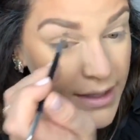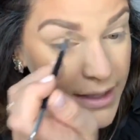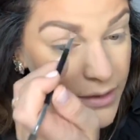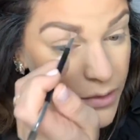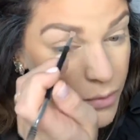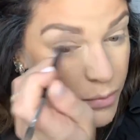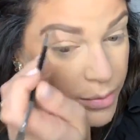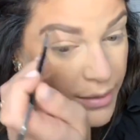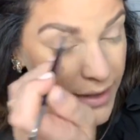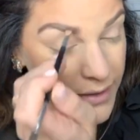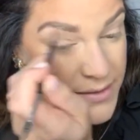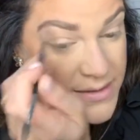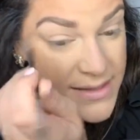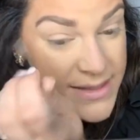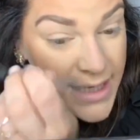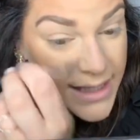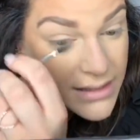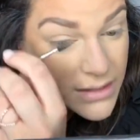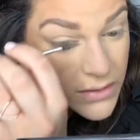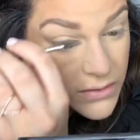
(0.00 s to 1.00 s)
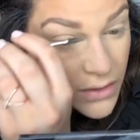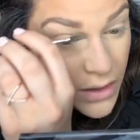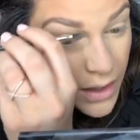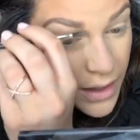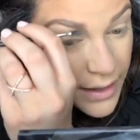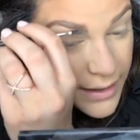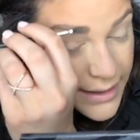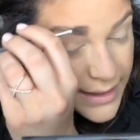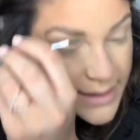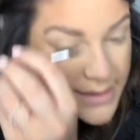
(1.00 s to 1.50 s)
I know brows take the
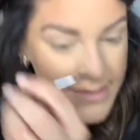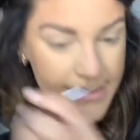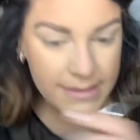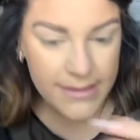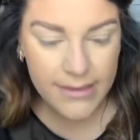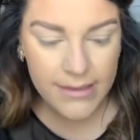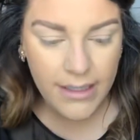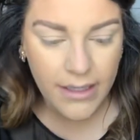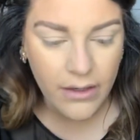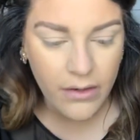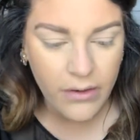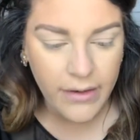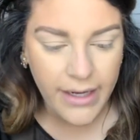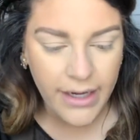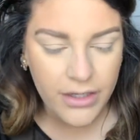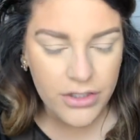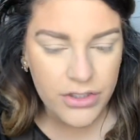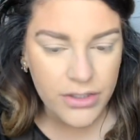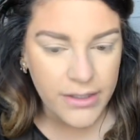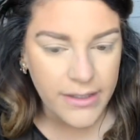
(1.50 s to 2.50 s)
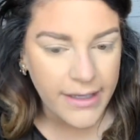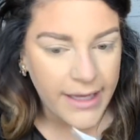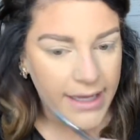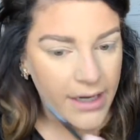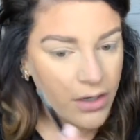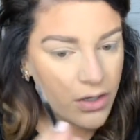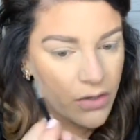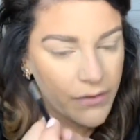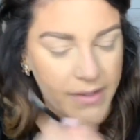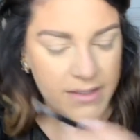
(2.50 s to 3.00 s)
longest. Actually, I
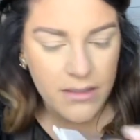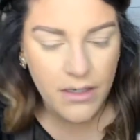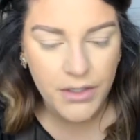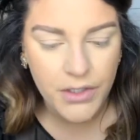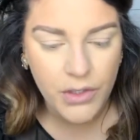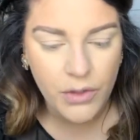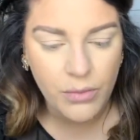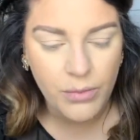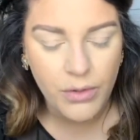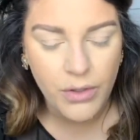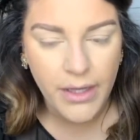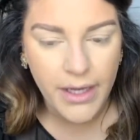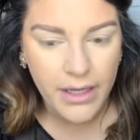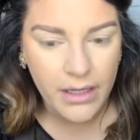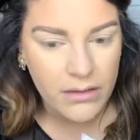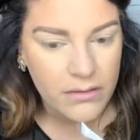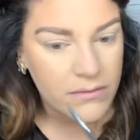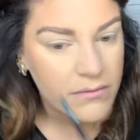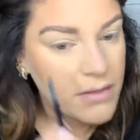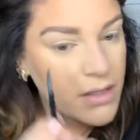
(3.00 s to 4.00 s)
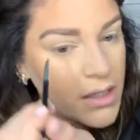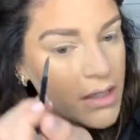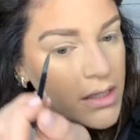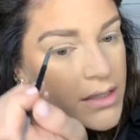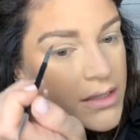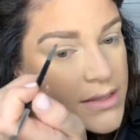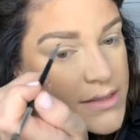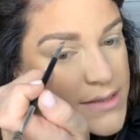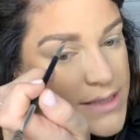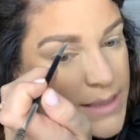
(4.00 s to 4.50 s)
don't know, that's arguable. I could
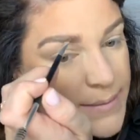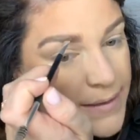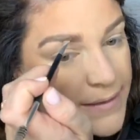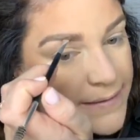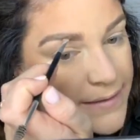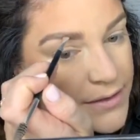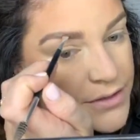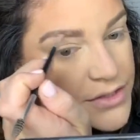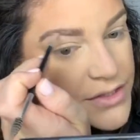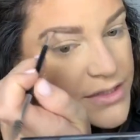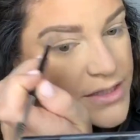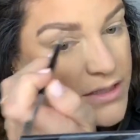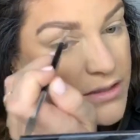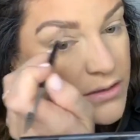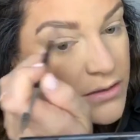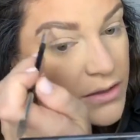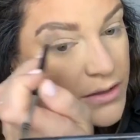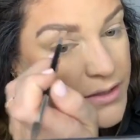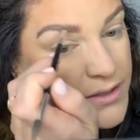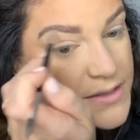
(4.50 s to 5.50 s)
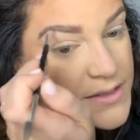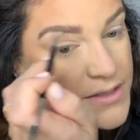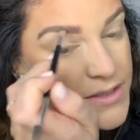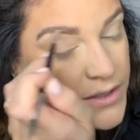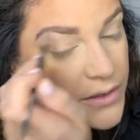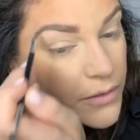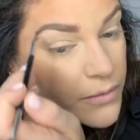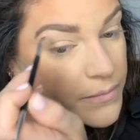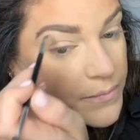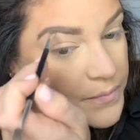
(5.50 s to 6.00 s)
say my lashes take the longest
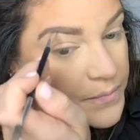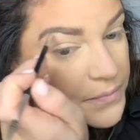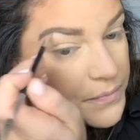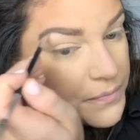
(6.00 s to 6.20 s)
too.